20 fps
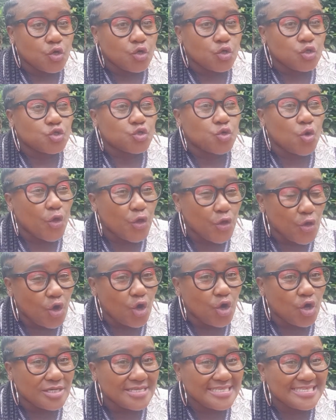to
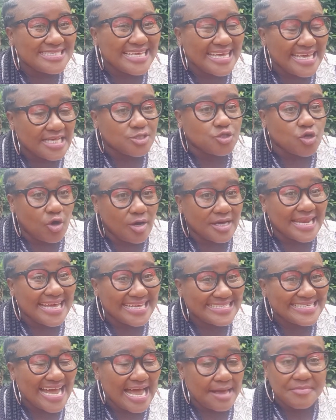use his or her
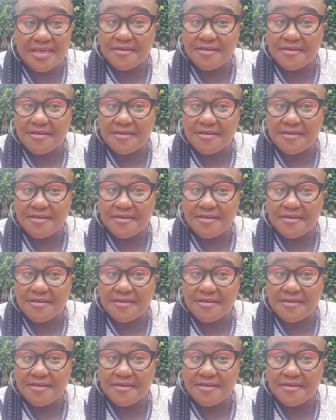time